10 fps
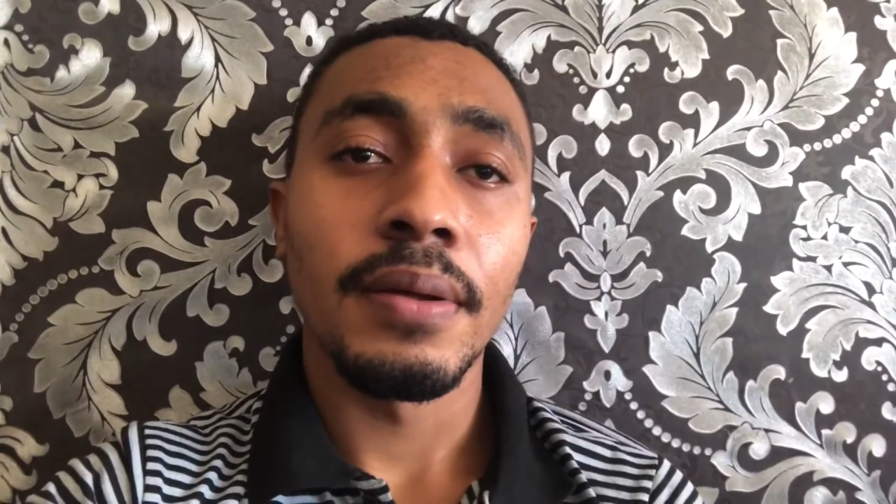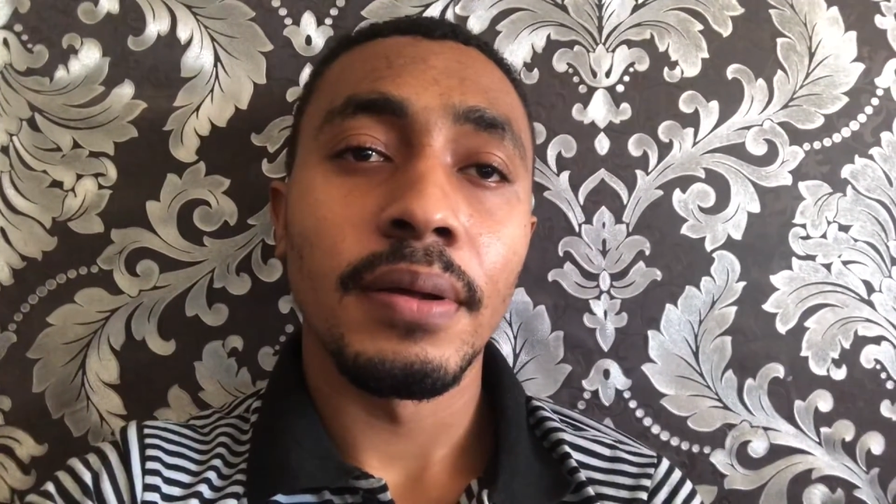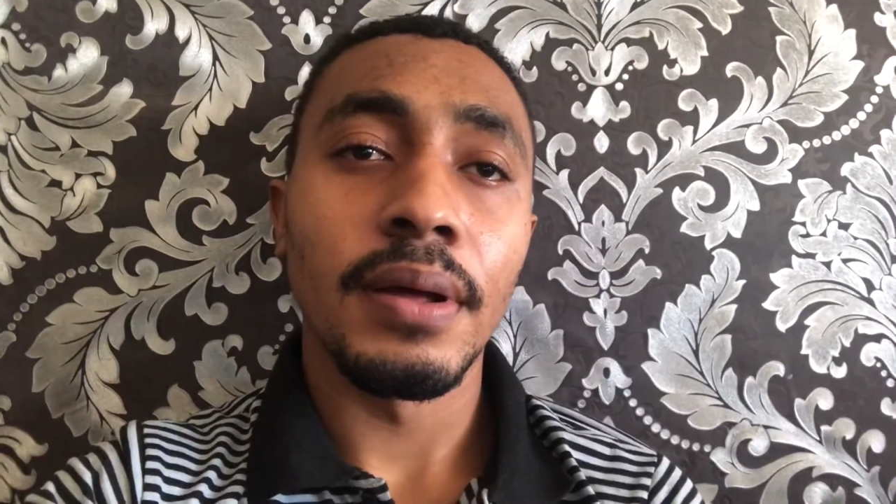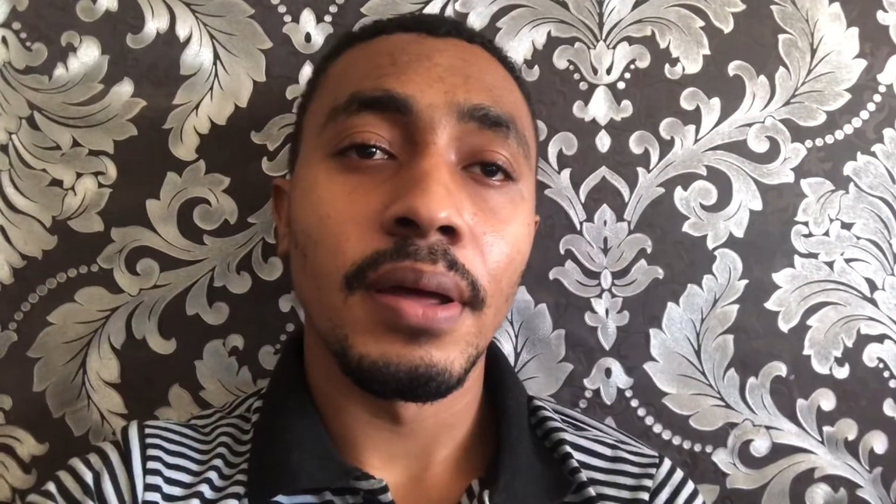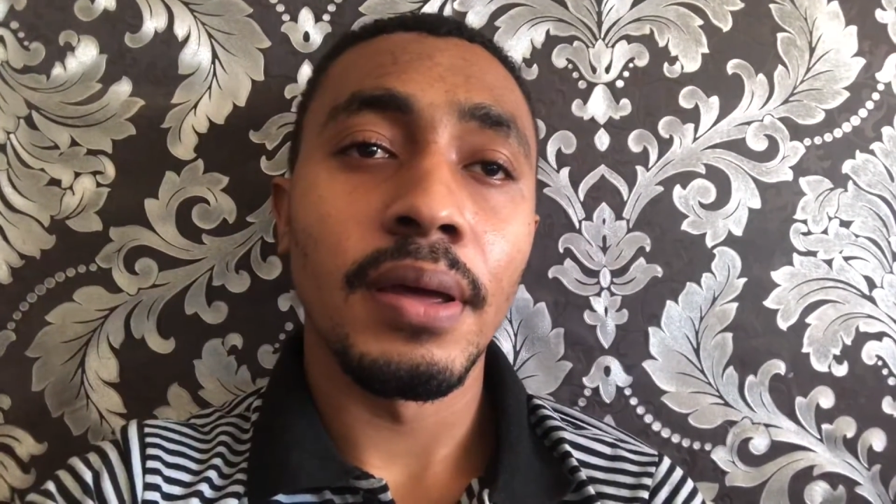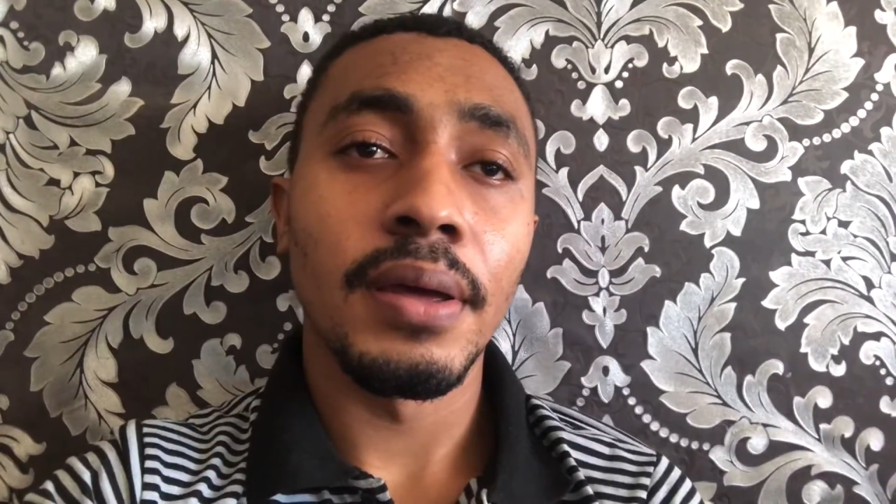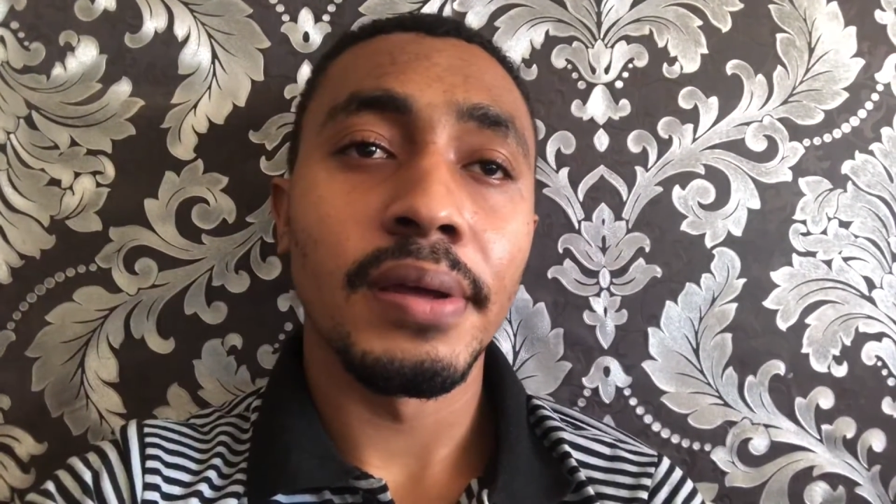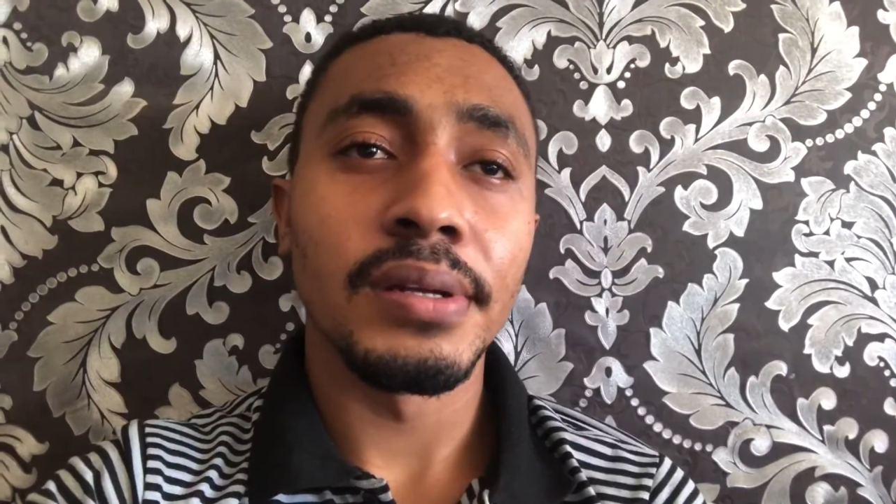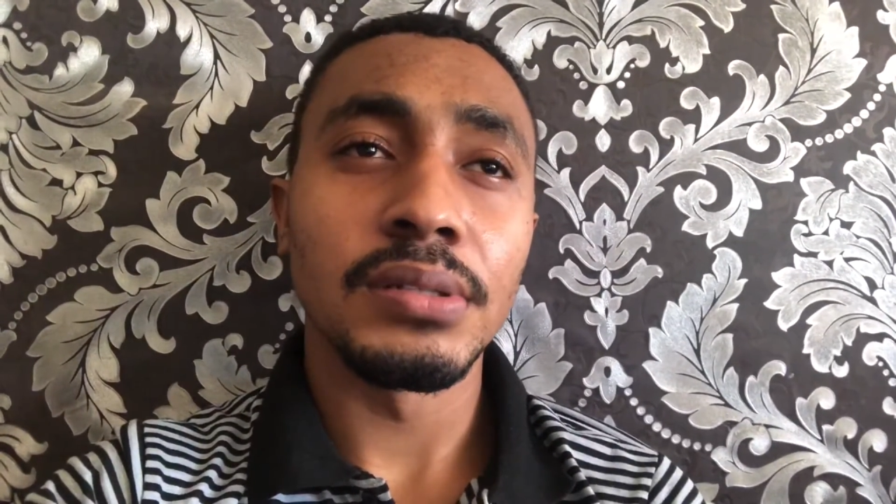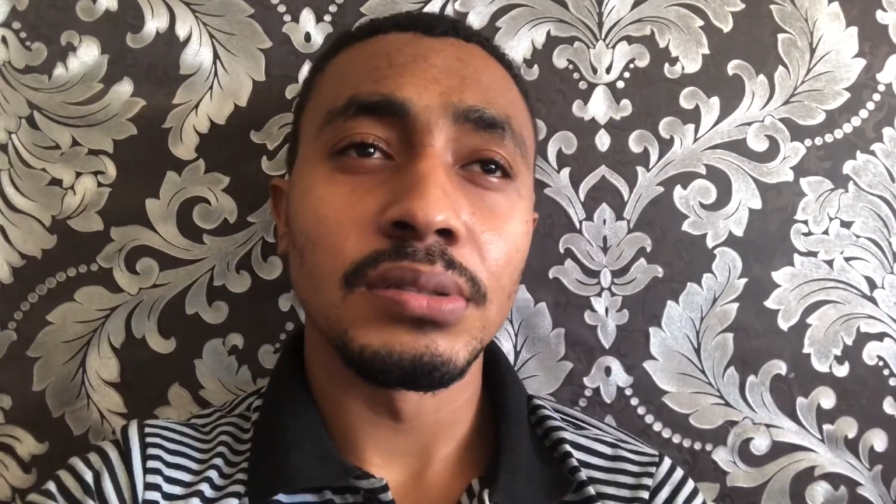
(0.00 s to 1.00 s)

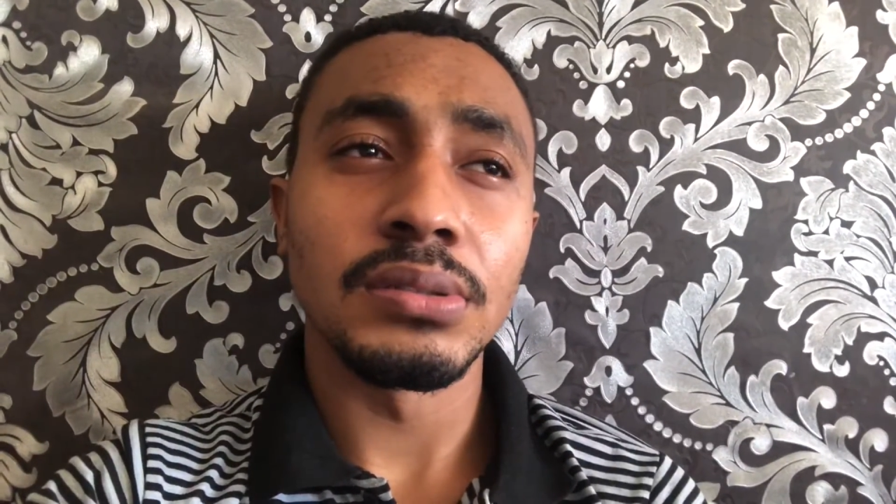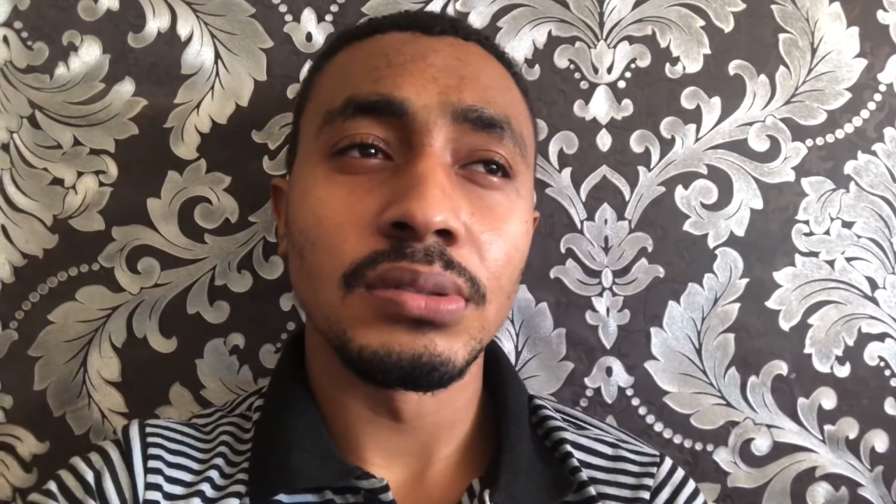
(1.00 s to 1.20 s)
and